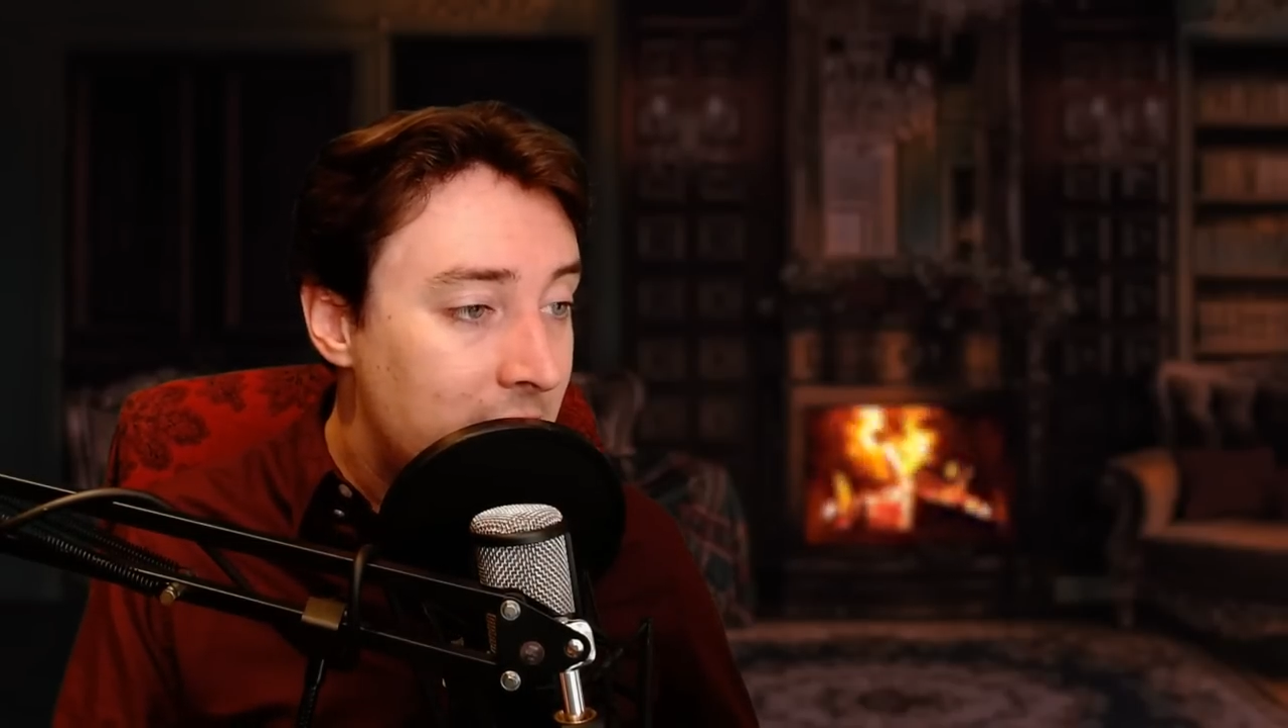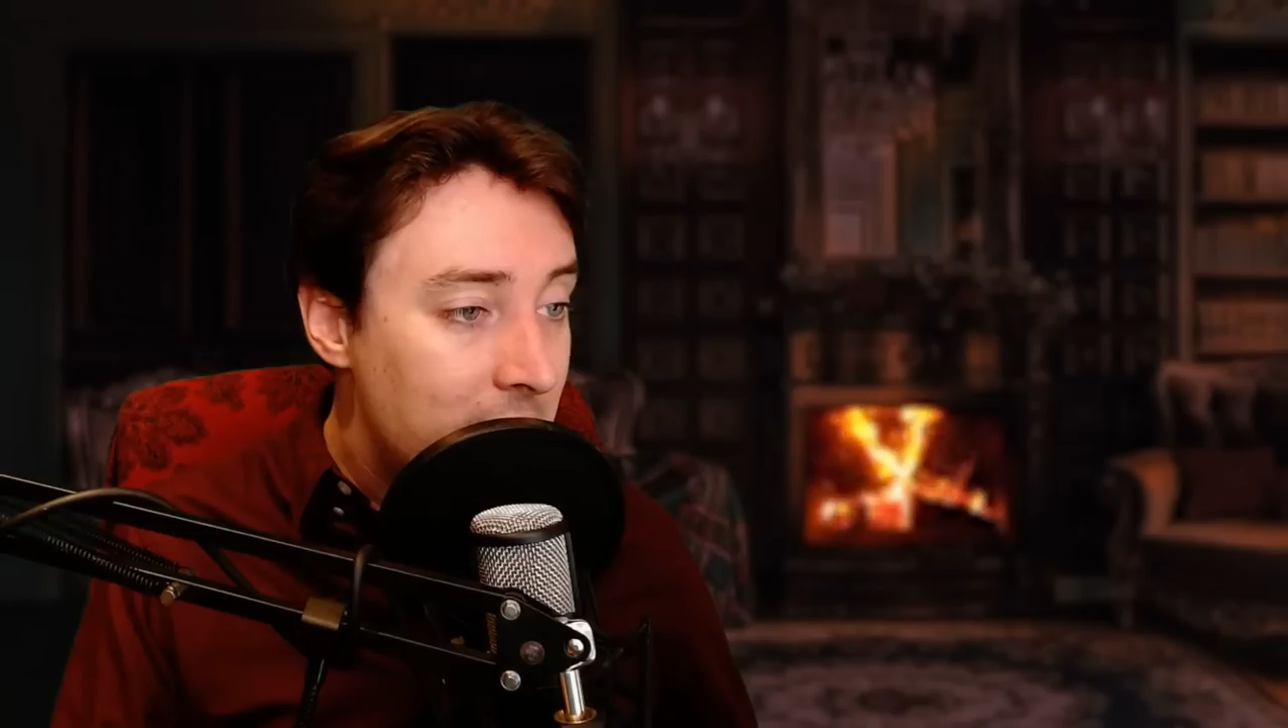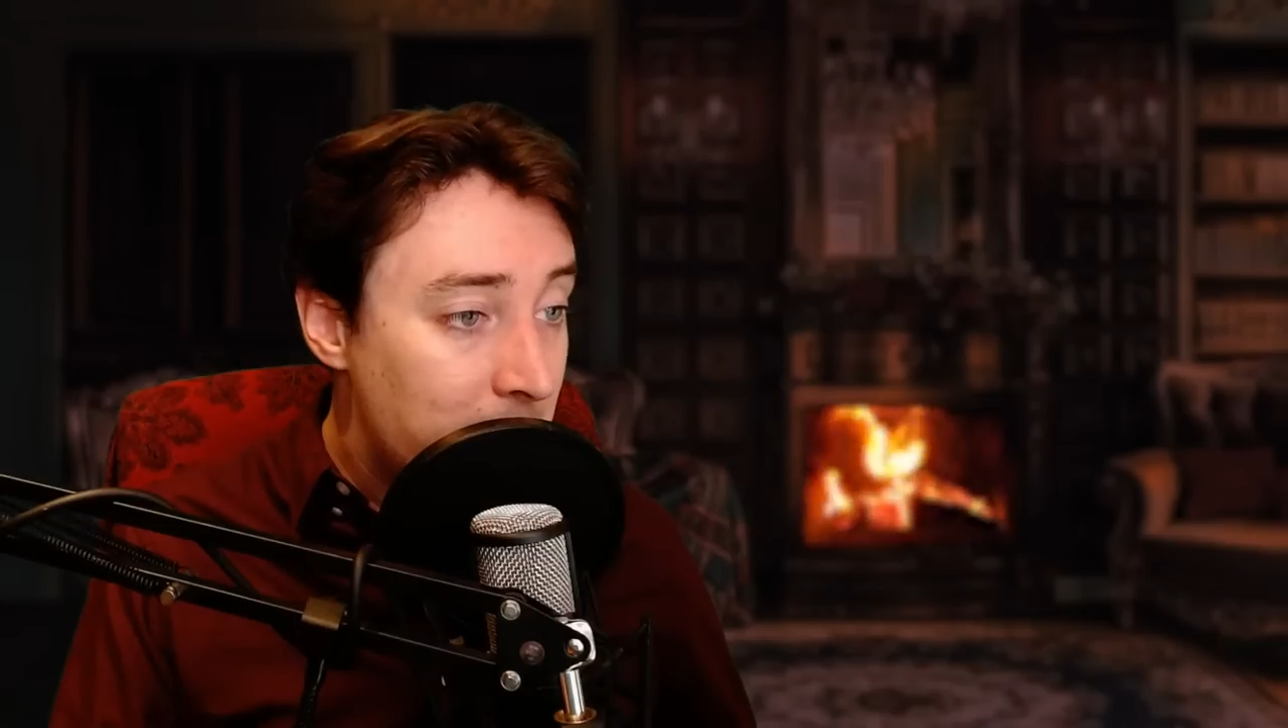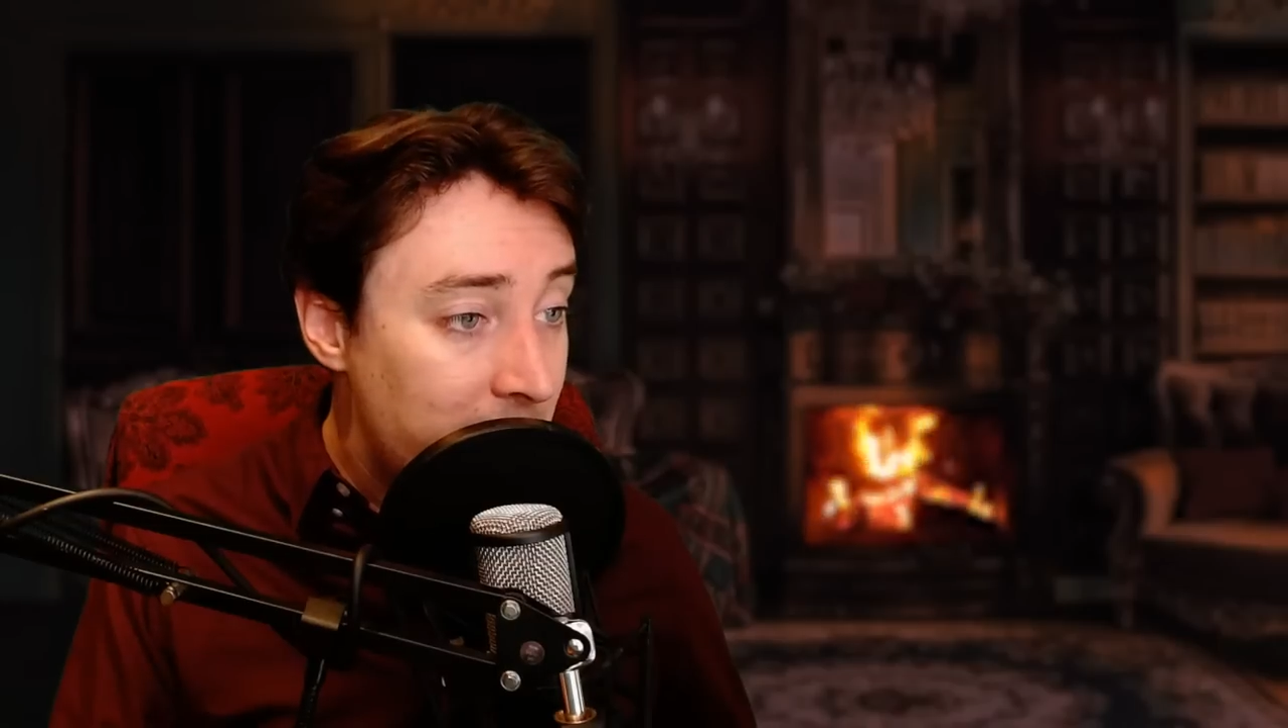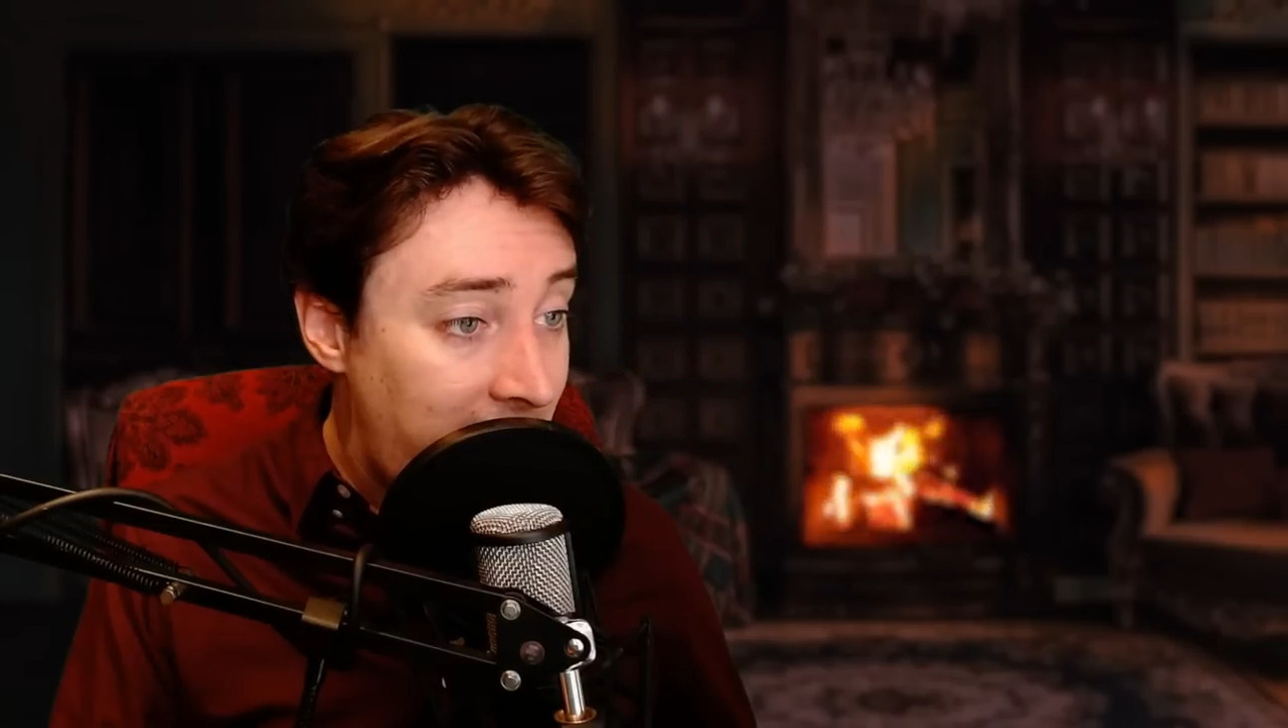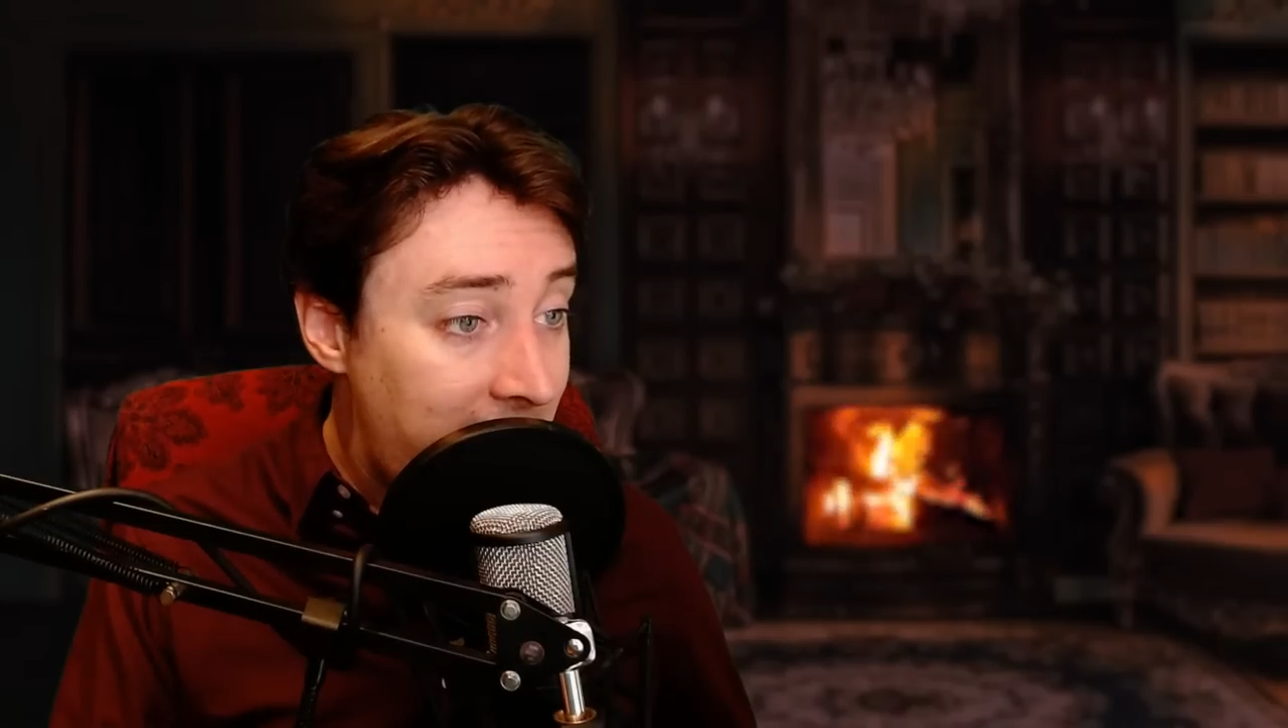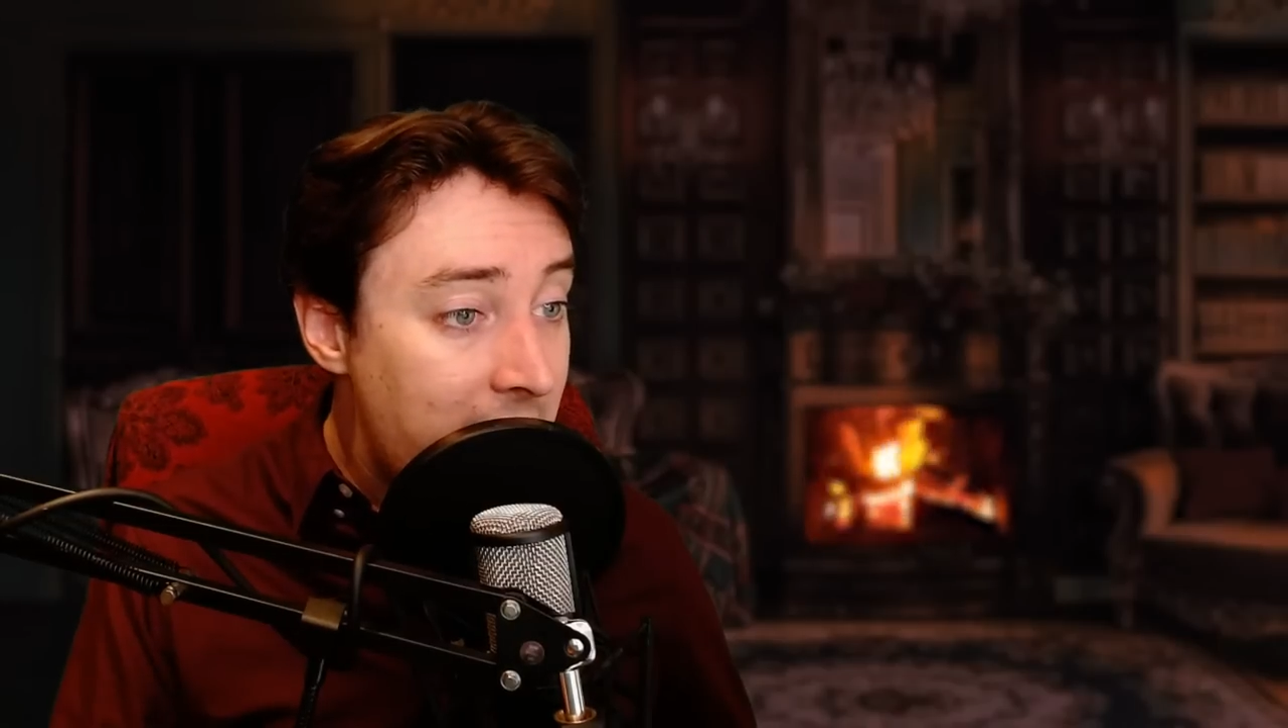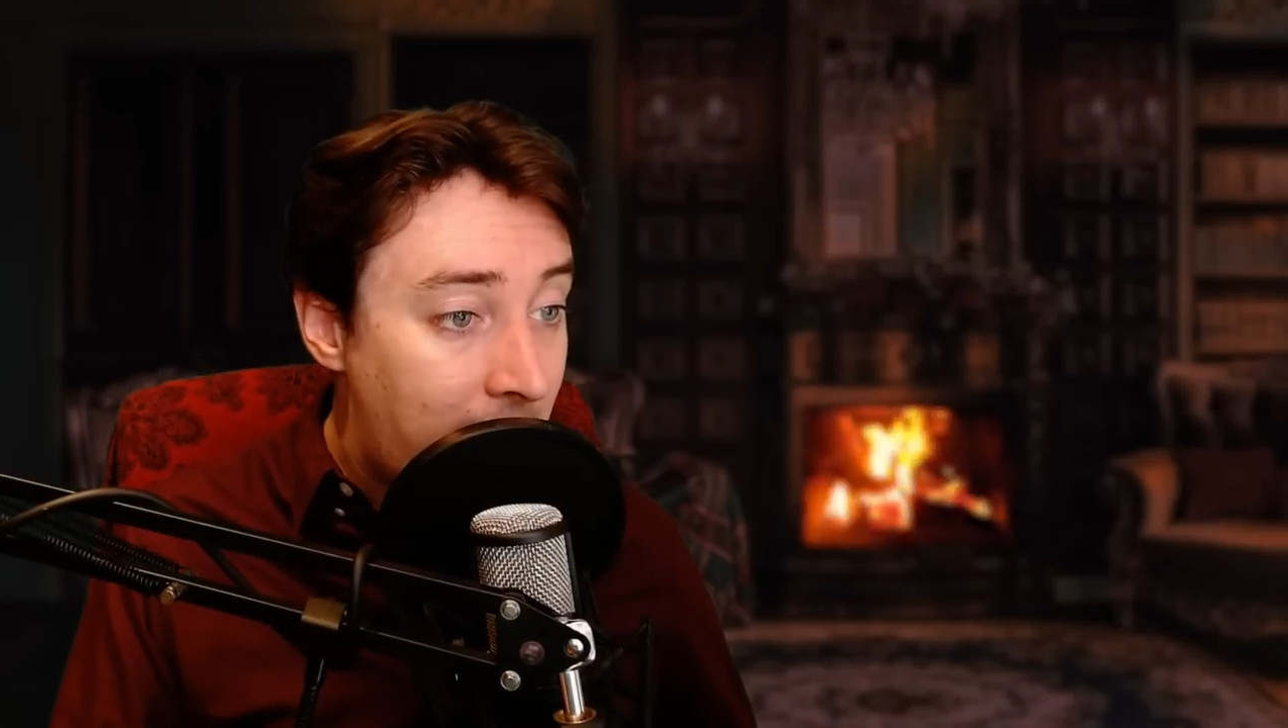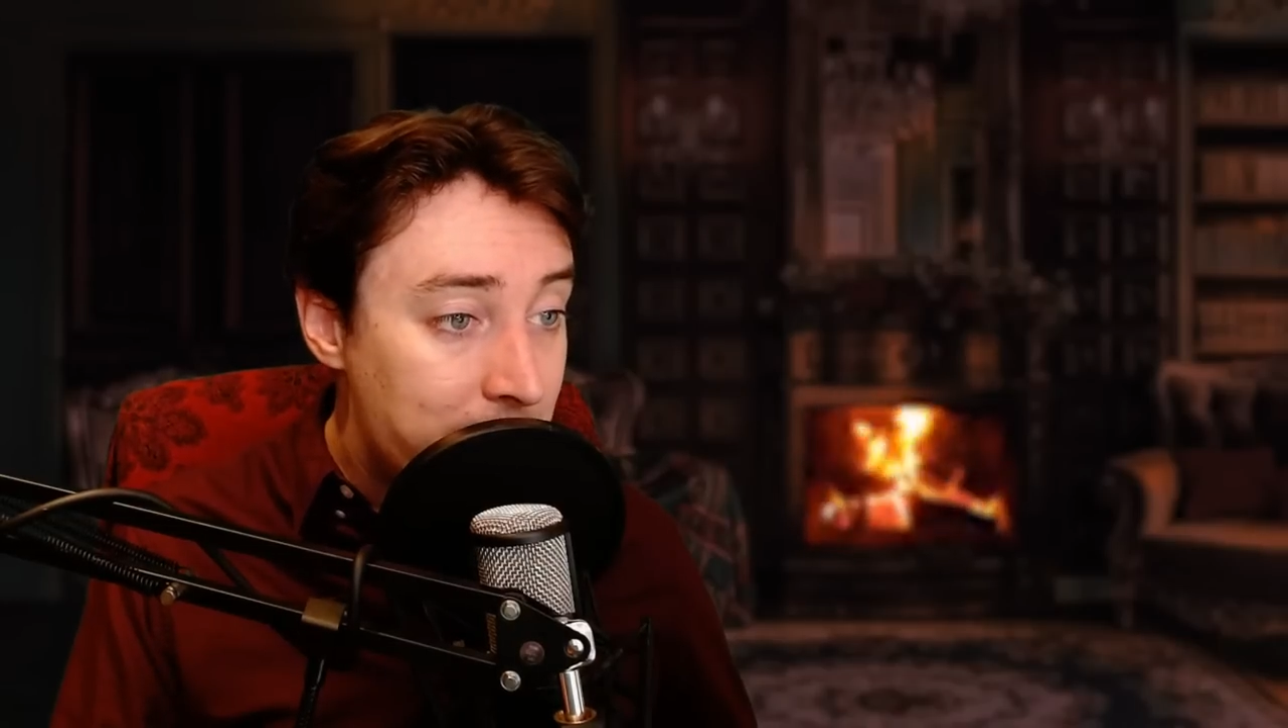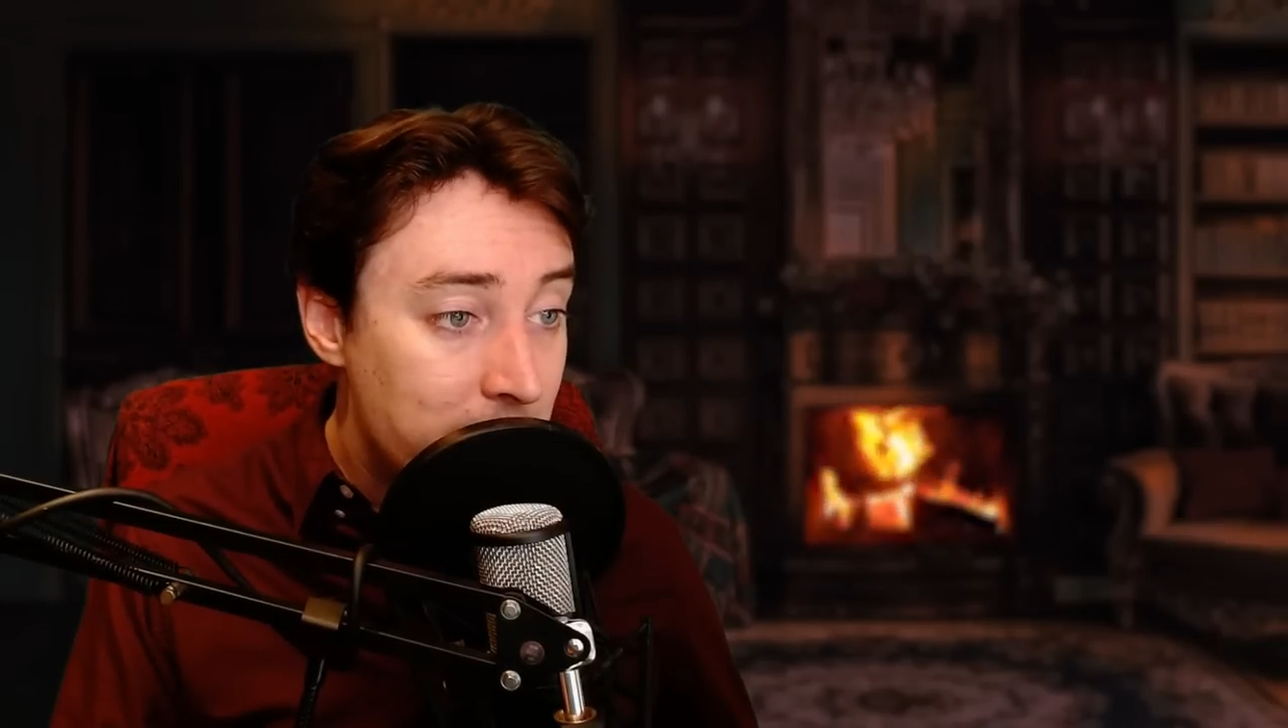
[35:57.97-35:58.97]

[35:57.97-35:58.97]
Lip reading: proceeded after